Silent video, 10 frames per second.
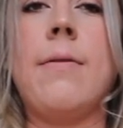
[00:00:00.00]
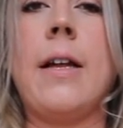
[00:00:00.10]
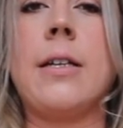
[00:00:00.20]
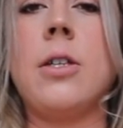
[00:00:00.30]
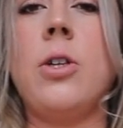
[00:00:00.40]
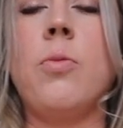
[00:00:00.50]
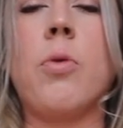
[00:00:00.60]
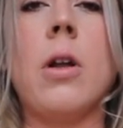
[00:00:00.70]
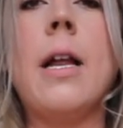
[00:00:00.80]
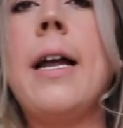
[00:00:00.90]
like a cute
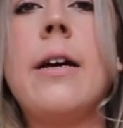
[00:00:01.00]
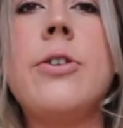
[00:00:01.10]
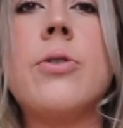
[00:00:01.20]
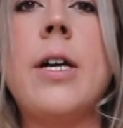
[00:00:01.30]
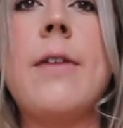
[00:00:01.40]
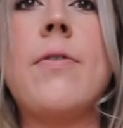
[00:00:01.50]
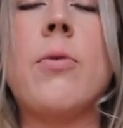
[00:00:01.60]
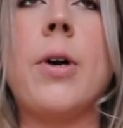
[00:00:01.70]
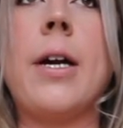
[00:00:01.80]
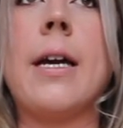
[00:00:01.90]
bralette under it if you're
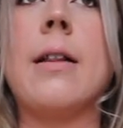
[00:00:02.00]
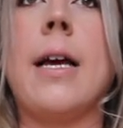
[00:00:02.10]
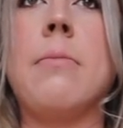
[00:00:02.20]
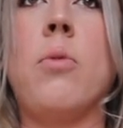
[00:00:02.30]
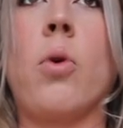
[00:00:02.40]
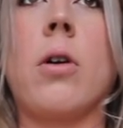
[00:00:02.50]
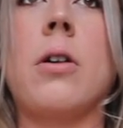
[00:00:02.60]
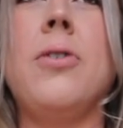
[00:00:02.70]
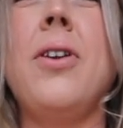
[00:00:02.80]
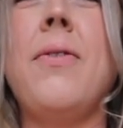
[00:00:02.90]
wearing it like more,
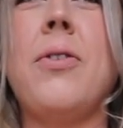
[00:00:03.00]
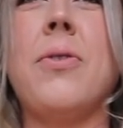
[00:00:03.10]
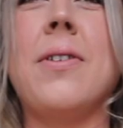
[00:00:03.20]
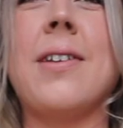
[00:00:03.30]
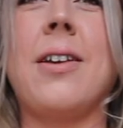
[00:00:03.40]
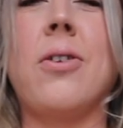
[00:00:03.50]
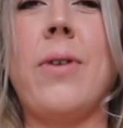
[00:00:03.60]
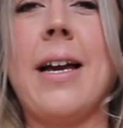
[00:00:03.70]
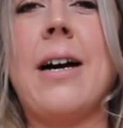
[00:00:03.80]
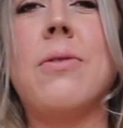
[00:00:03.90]
you could even do this like
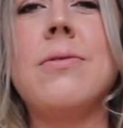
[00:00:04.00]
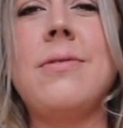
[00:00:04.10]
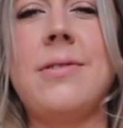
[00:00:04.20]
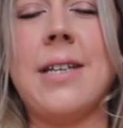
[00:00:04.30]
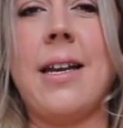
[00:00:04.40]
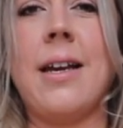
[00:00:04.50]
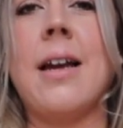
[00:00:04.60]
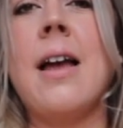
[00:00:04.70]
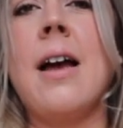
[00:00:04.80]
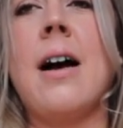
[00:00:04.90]
going out
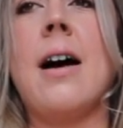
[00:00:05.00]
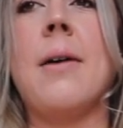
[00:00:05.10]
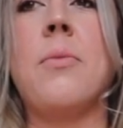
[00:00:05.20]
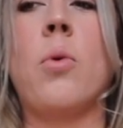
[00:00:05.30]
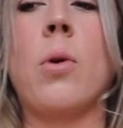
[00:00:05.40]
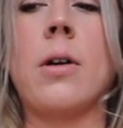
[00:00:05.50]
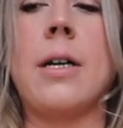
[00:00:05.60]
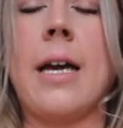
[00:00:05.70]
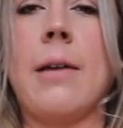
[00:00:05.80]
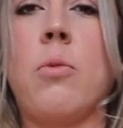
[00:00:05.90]
setting um, or
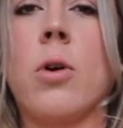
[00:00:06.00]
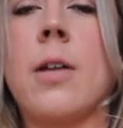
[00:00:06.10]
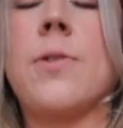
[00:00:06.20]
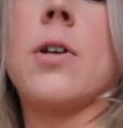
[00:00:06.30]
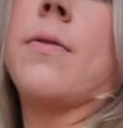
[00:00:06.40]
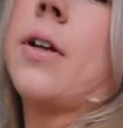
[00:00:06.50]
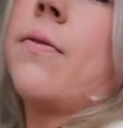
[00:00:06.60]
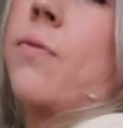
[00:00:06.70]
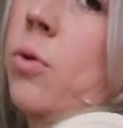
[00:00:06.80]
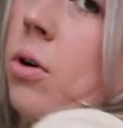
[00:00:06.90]
again more
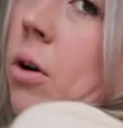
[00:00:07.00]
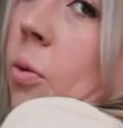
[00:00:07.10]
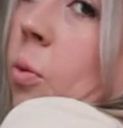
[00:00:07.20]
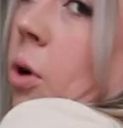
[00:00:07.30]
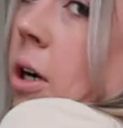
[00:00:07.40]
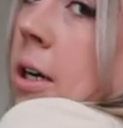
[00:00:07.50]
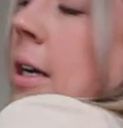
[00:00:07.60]
conservative for work.